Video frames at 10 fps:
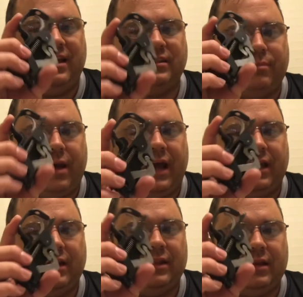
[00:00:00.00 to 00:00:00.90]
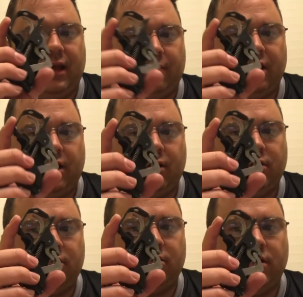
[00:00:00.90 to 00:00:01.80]
this back into the damn gun.
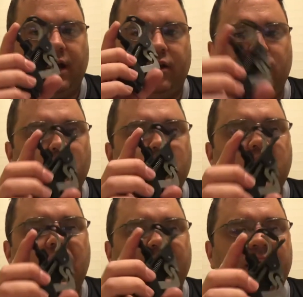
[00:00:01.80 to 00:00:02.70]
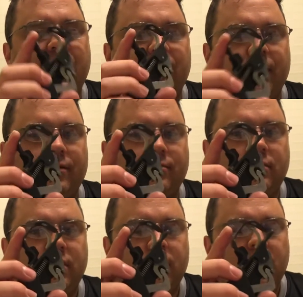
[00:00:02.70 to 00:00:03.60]
I could not get it in.
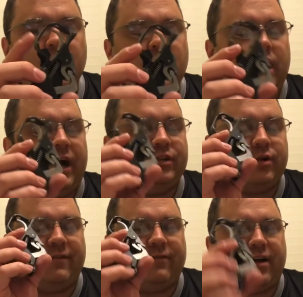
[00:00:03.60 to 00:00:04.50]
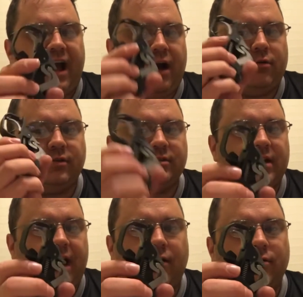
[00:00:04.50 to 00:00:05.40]
I tried for hours
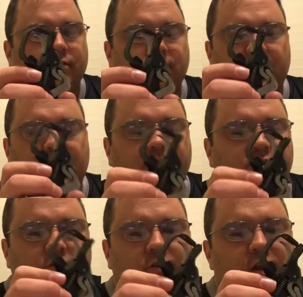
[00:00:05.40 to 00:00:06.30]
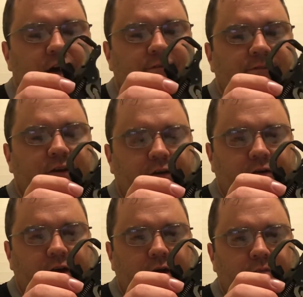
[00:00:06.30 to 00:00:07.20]
and hours, and I just could not figure
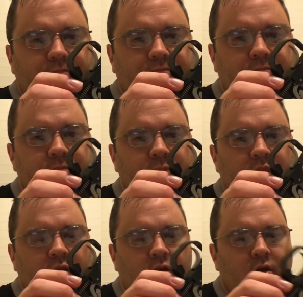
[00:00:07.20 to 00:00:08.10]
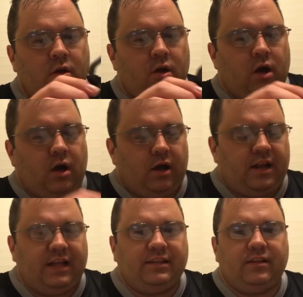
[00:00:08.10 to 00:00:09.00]
it out.
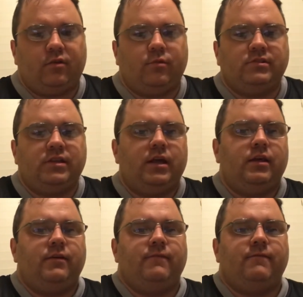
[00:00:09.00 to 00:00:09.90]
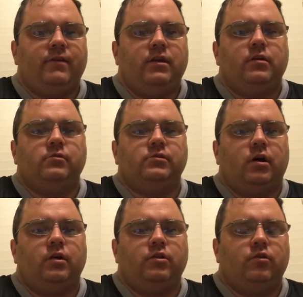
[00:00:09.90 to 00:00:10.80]
And there wasn't any videos
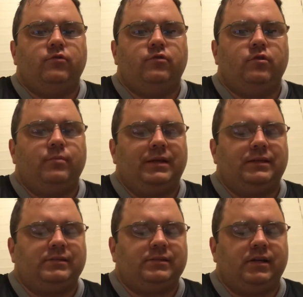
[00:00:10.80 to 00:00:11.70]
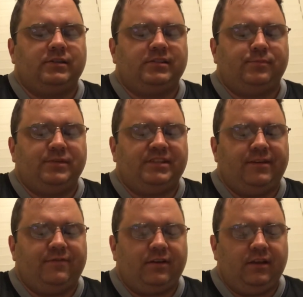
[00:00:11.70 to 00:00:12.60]
on YouTube that discuss
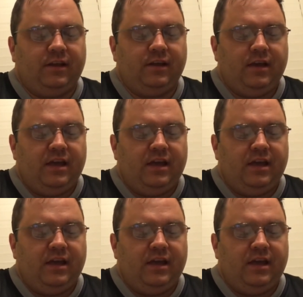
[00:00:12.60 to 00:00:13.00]
specifically